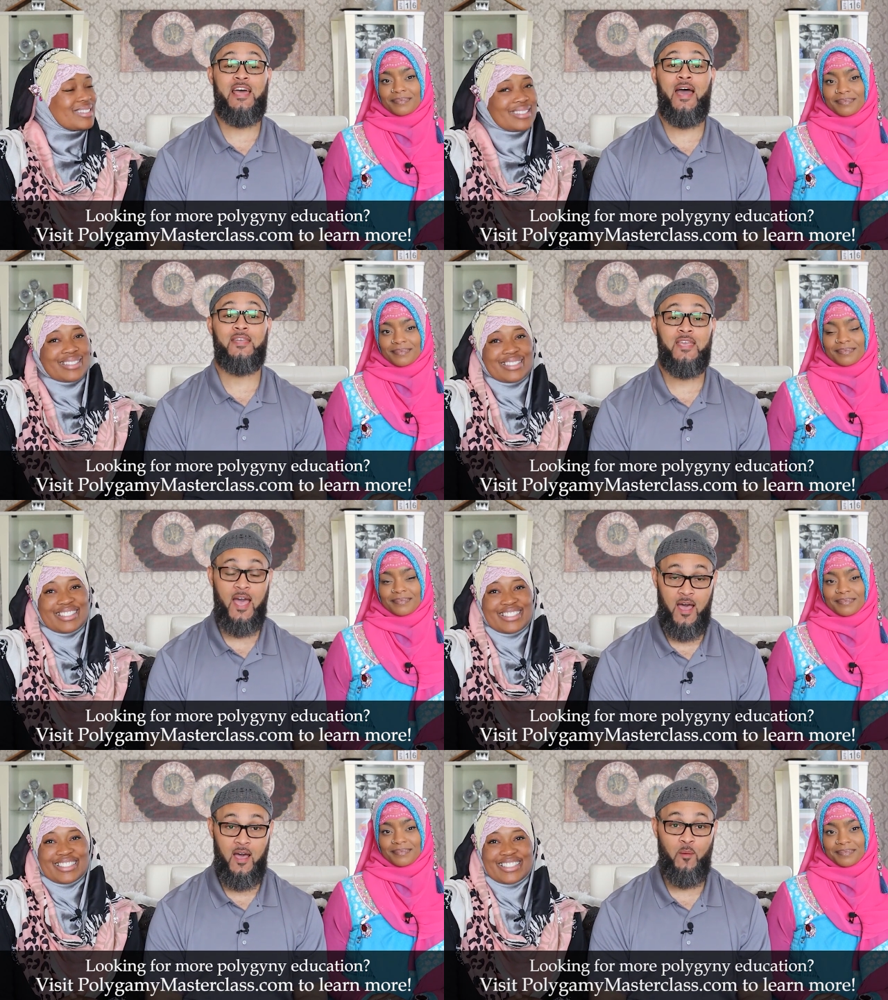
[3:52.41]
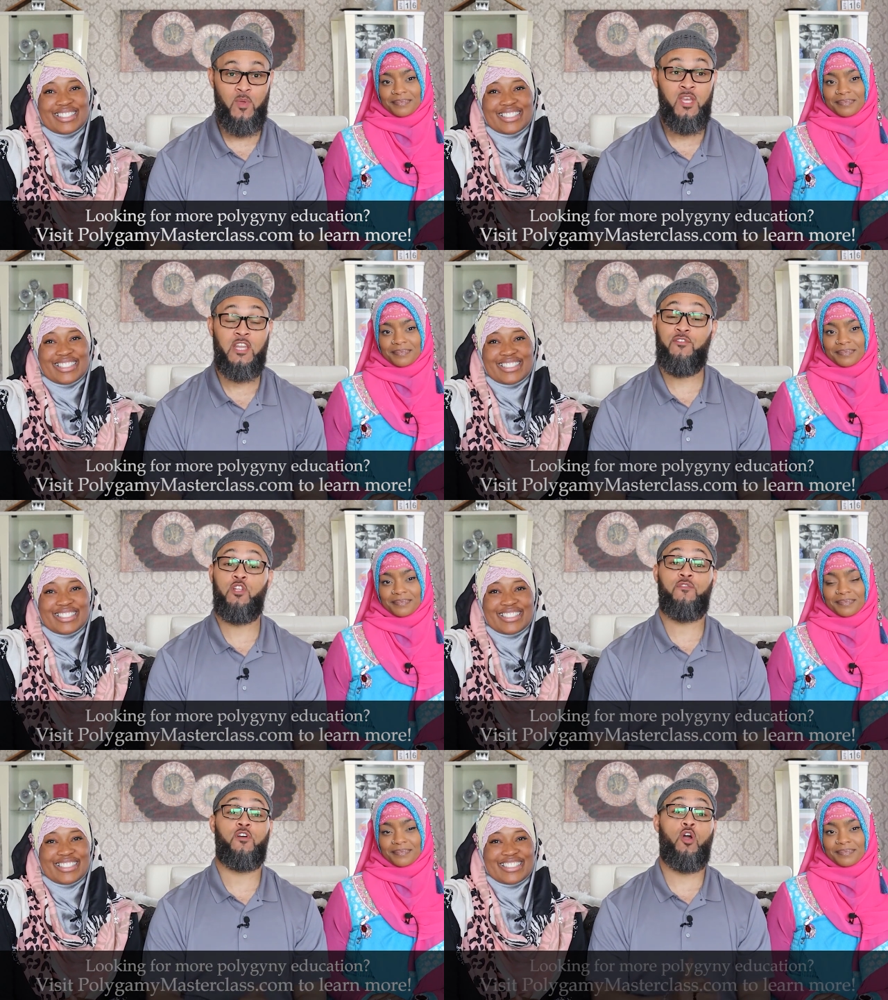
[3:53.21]
Speaker 1: Now, if you're
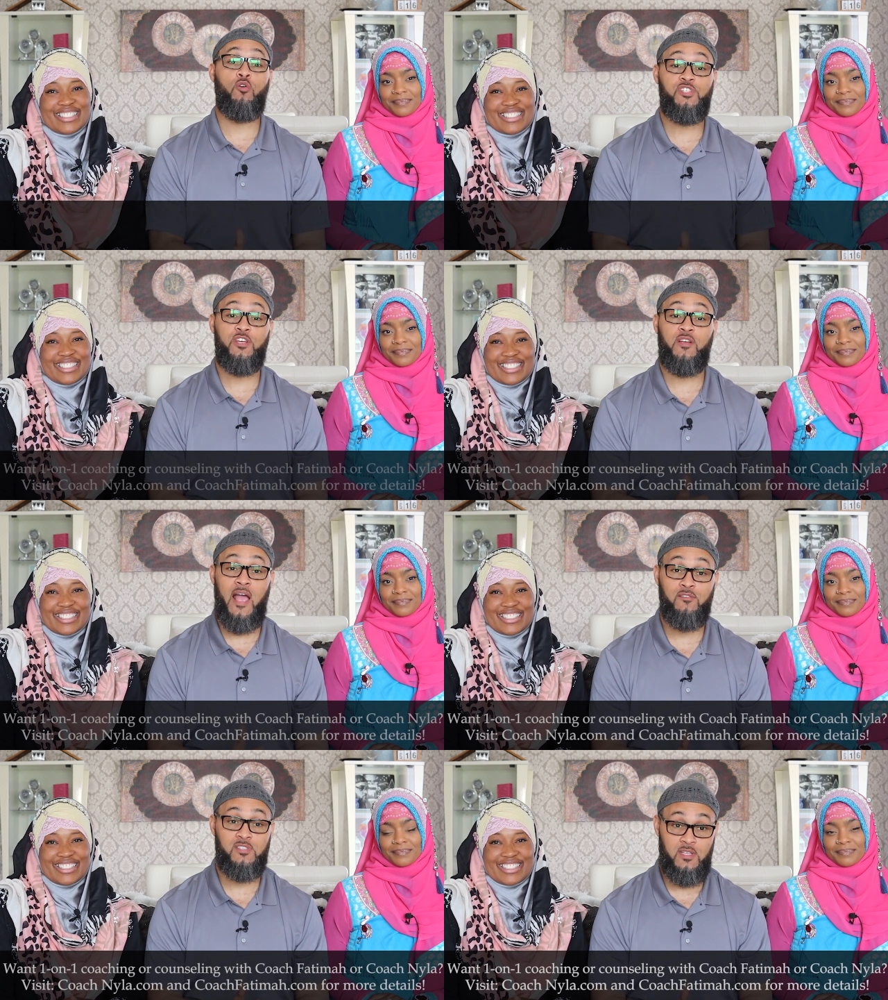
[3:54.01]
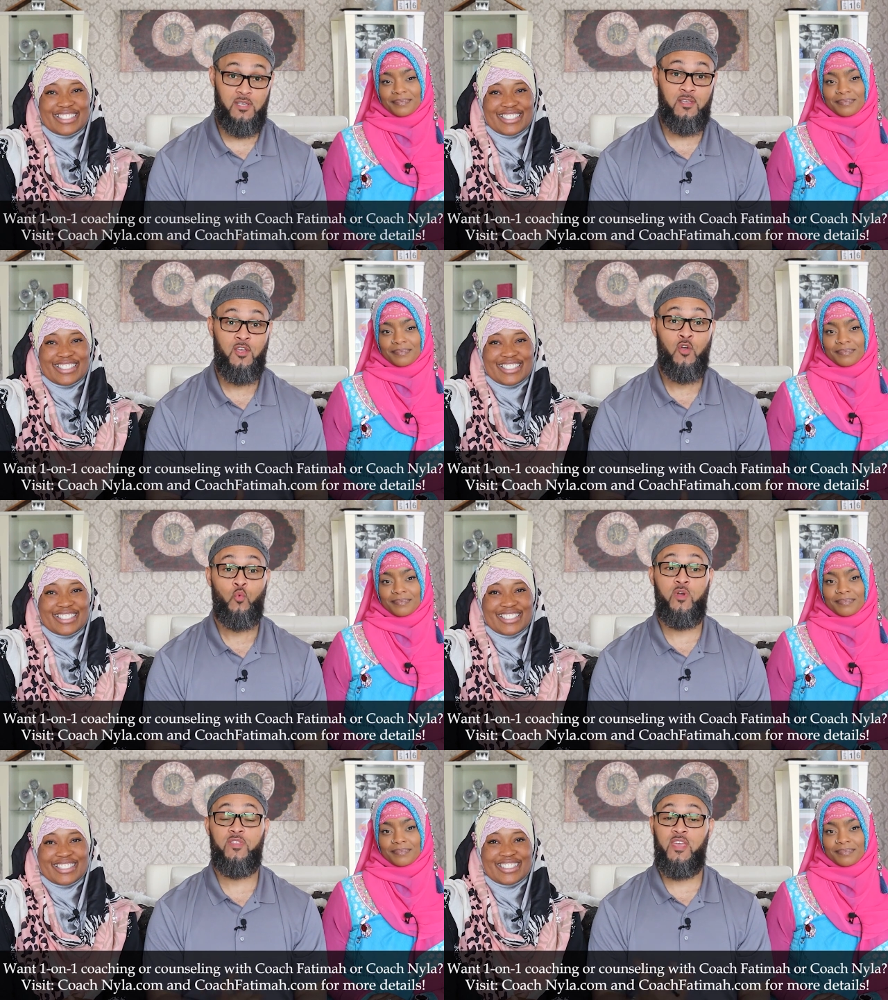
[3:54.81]
looking for coaching or counseling
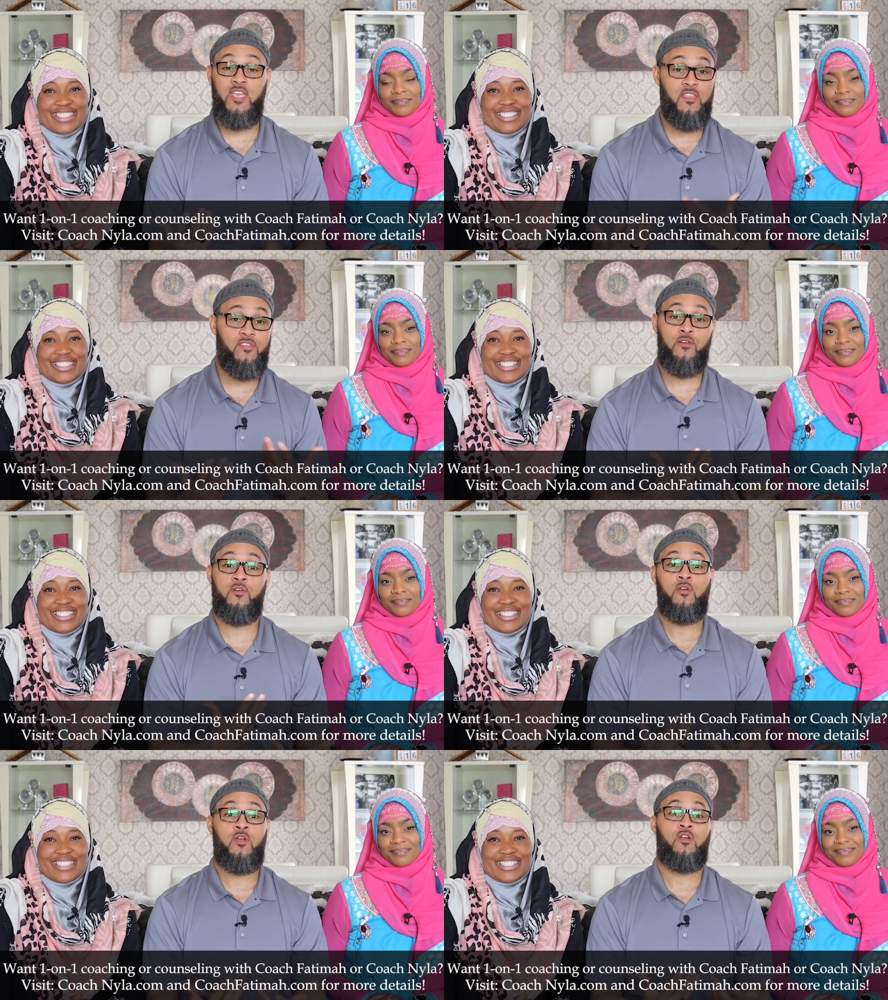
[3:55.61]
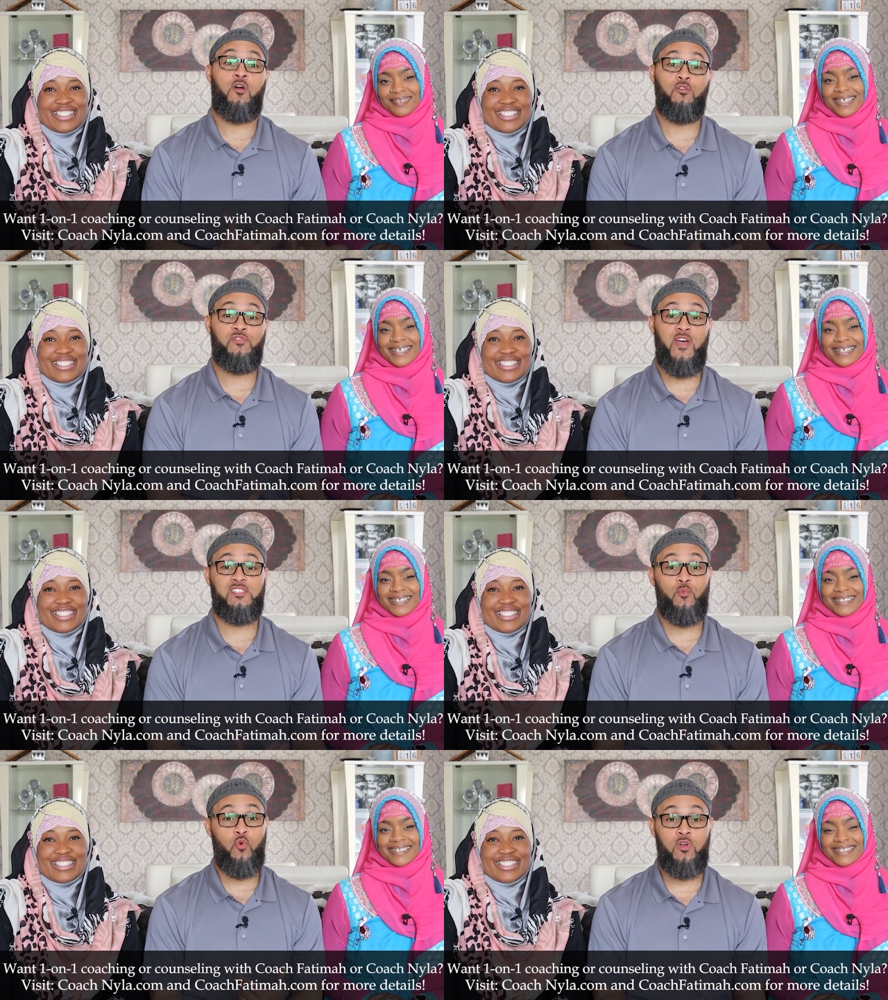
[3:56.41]
with either Coach
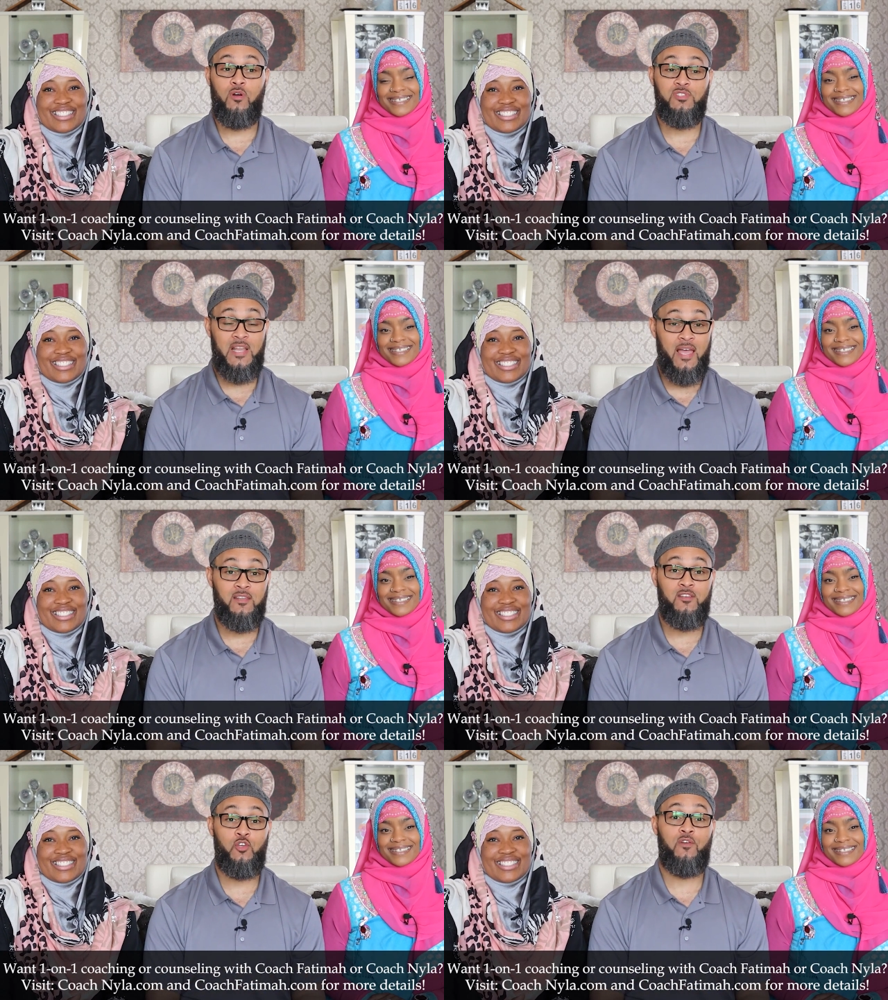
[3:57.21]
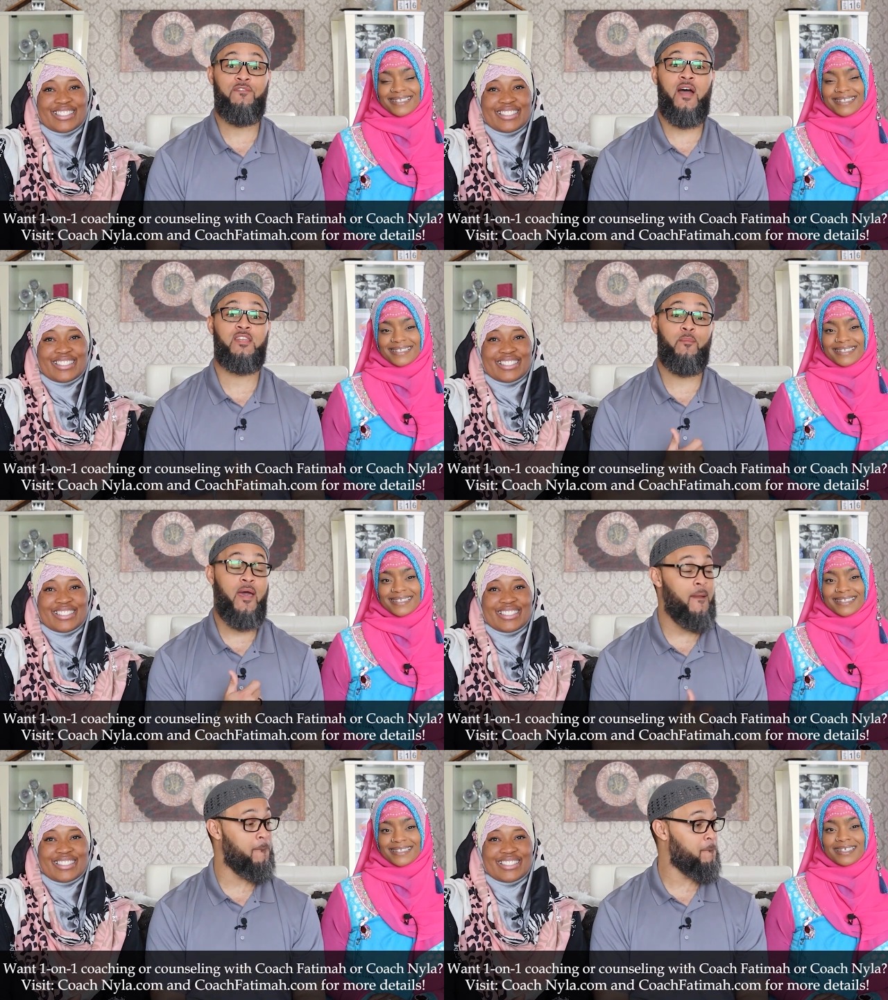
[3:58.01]
Fatima or Coach Nyla, you can find them
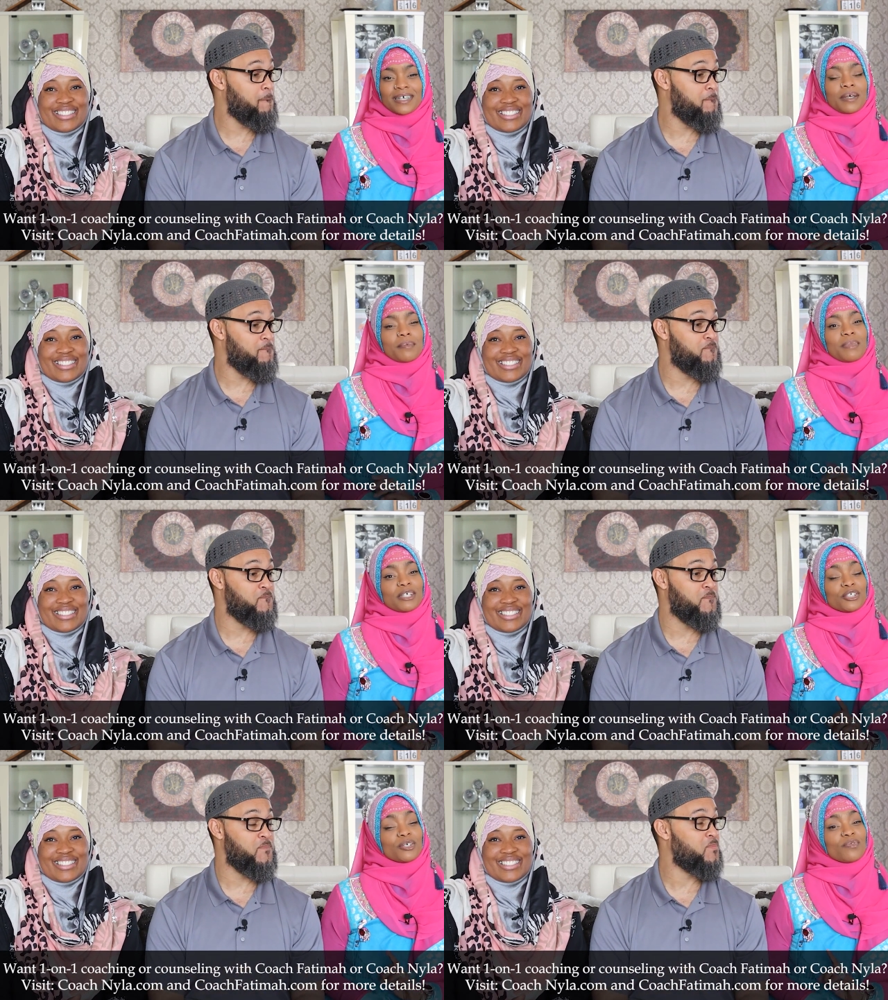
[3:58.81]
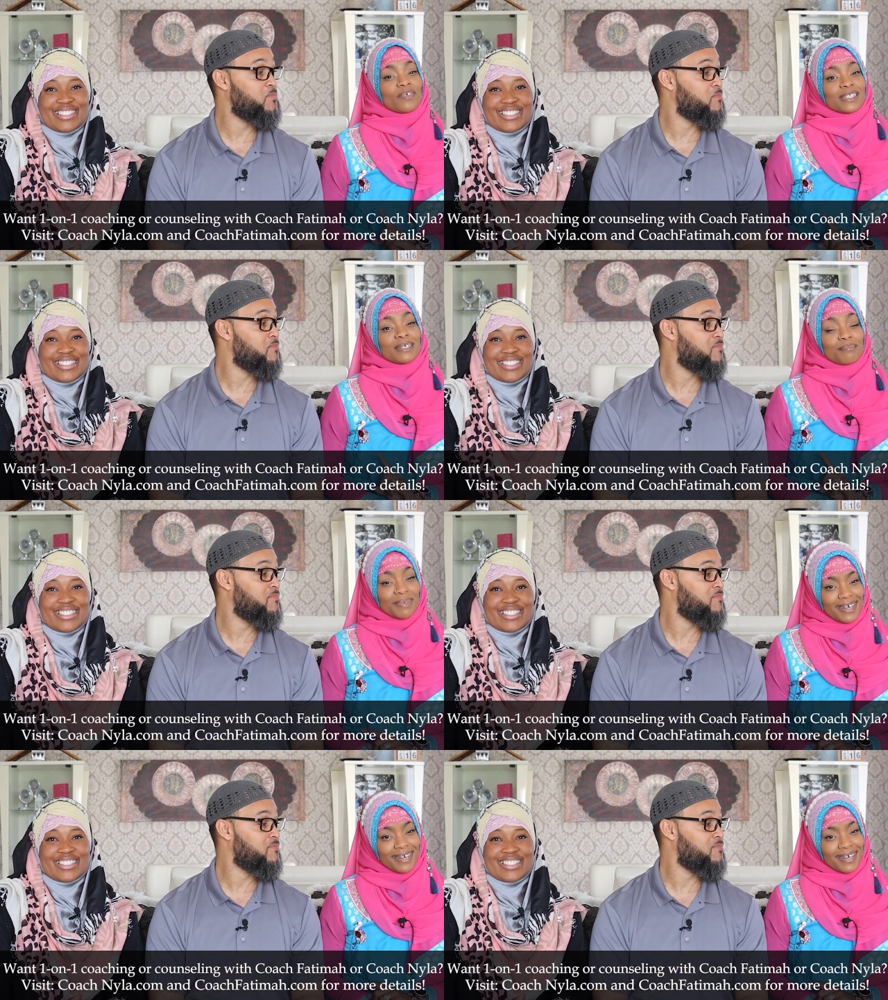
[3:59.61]
at. Make sure you visit